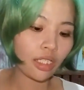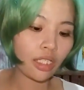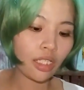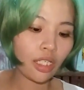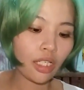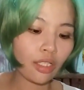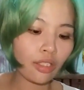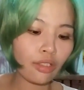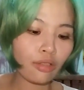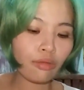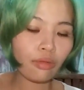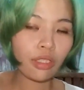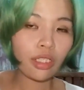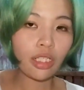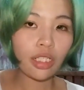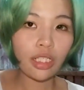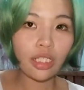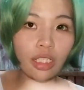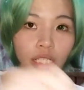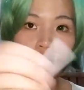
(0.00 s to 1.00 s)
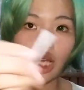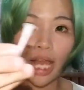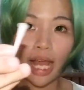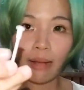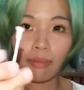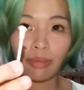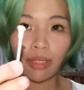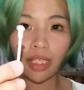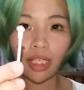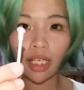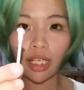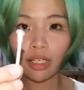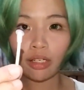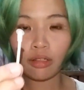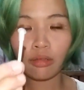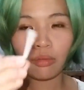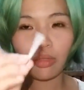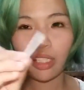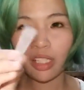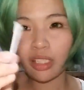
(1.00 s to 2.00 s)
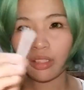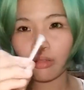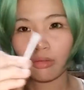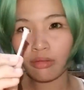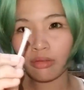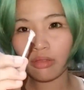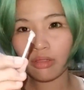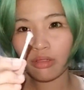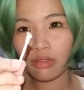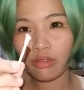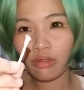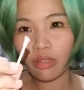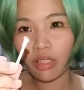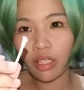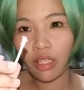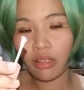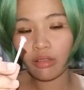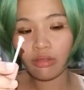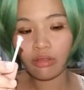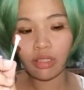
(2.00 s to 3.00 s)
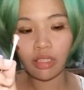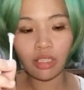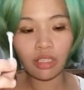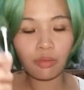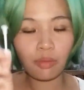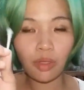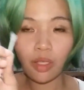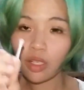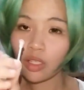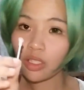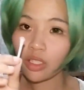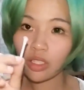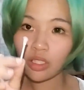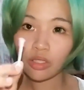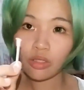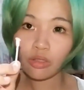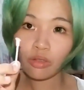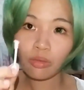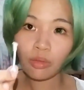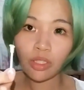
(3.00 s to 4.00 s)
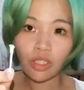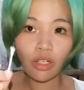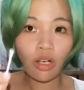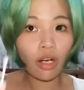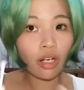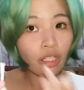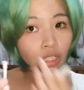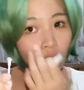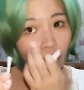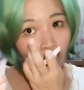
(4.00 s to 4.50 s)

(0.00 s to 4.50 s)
The other one is the applicator, but I don't usually use this because it's so much harder,